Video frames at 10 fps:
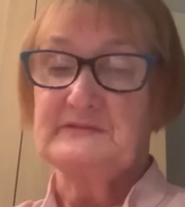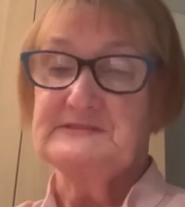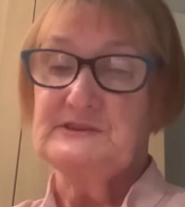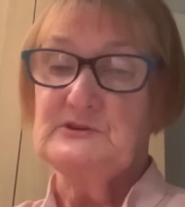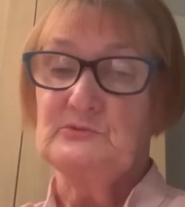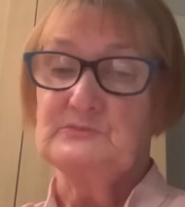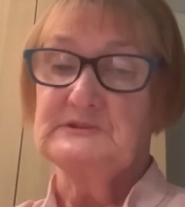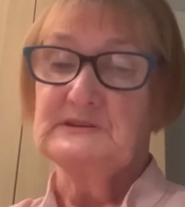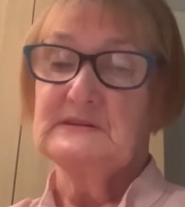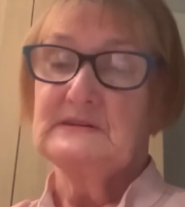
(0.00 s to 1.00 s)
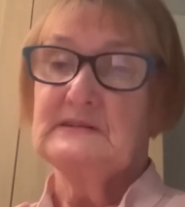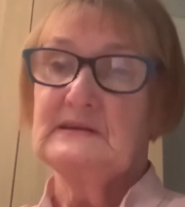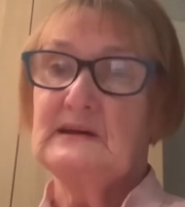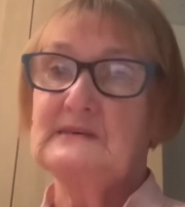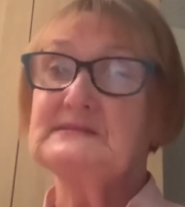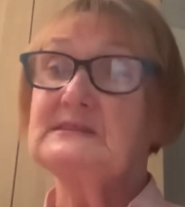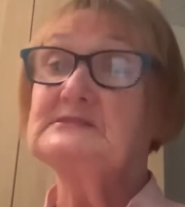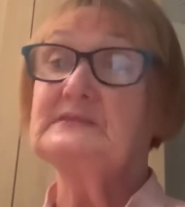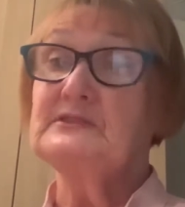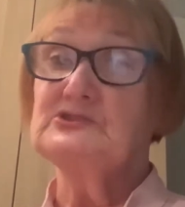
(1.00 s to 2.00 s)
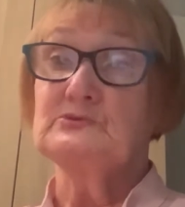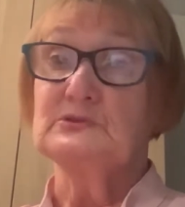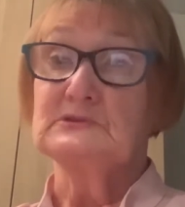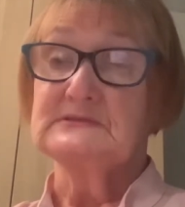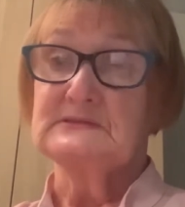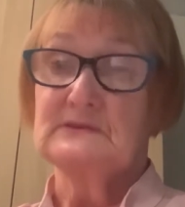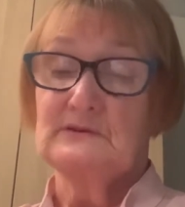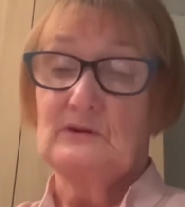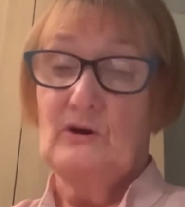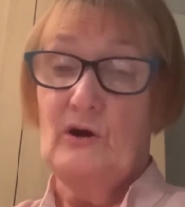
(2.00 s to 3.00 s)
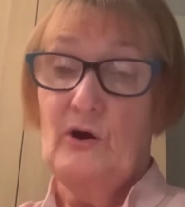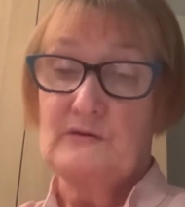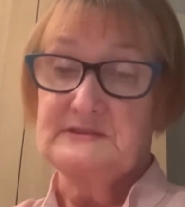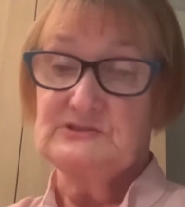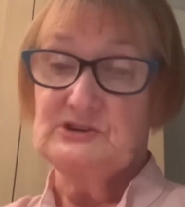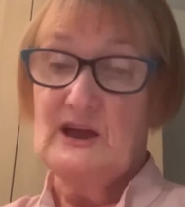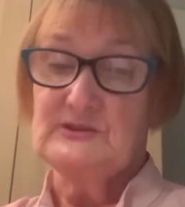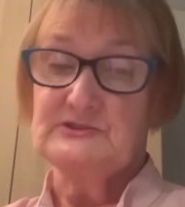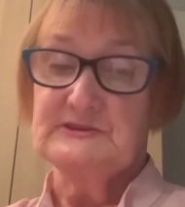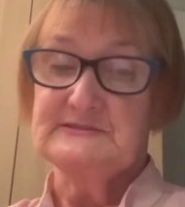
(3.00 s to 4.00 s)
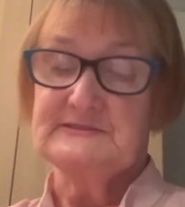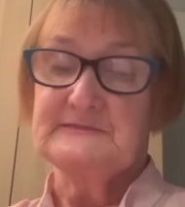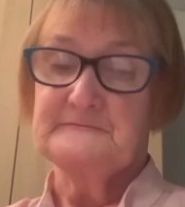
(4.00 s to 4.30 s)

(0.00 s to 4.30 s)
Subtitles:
assumed as individuals or as churches.